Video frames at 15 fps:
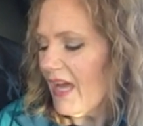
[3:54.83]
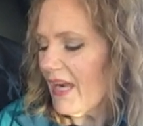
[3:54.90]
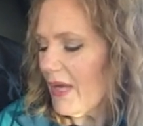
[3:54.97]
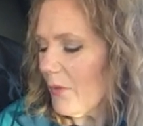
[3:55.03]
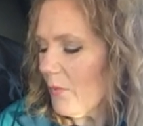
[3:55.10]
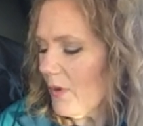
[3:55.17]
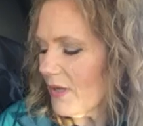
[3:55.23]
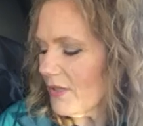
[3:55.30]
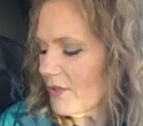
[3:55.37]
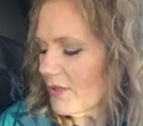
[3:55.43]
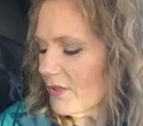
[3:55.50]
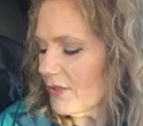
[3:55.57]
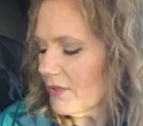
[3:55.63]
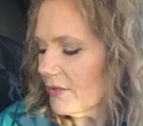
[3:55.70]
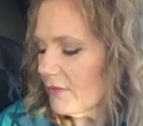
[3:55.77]
And I
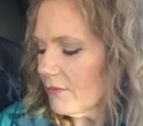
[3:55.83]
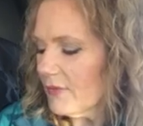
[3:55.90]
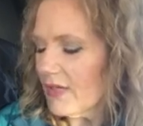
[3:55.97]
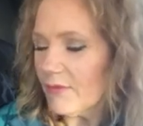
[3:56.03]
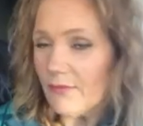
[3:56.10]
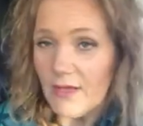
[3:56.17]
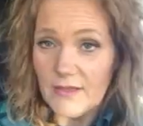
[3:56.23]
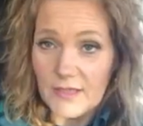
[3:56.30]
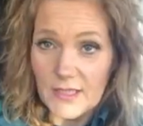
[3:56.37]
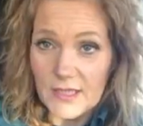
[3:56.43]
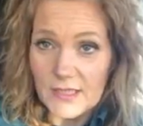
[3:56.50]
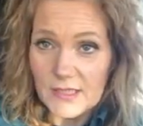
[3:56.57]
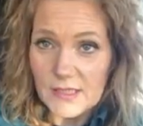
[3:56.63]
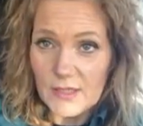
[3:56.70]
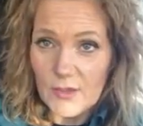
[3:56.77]
wondered when I read
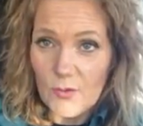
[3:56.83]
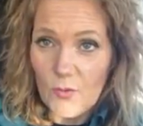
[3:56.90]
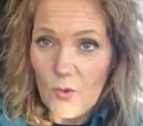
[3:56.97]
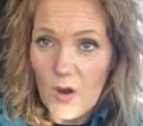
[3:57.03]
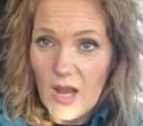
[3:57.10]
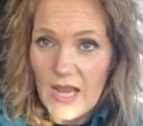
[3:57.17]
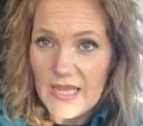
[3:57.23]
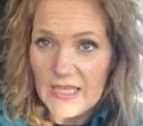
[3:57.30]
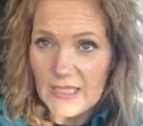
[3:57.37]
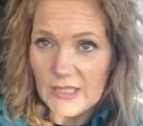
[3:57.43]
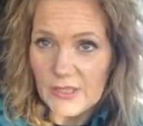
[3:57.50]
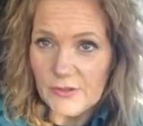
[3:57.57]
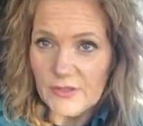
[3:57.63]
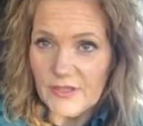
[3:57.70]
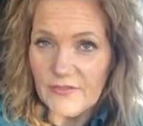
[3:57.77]
this why it
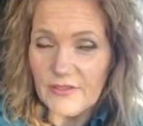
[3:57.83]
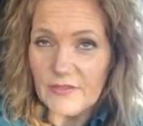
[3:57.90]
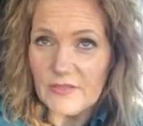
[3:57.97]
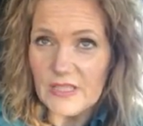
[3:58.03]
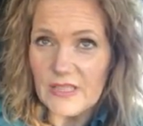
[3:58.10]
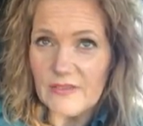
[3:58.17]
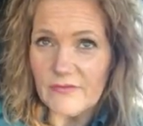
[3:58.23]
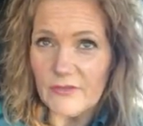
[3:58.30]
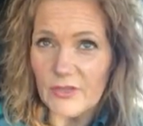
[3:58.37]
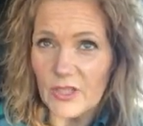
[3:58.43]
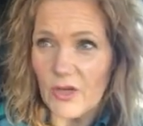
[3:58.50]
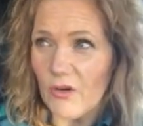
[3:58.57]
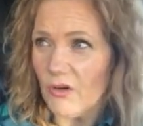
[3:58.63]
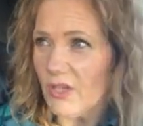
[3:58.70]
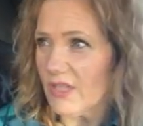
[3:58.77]
included a 15
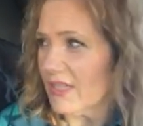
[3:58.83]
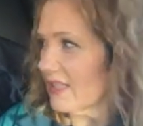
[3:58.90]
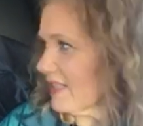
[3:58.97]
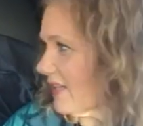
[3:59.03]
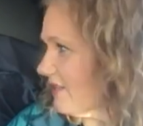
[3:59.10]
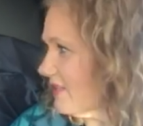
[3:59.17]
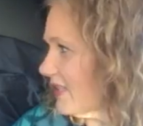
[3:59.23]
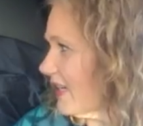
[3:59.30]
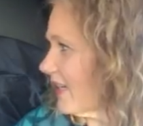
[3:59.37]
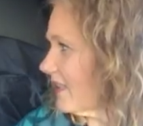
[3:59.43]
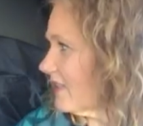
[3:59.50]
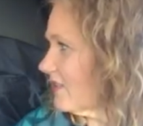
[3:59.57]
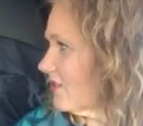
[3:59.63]
foot cord because I was like,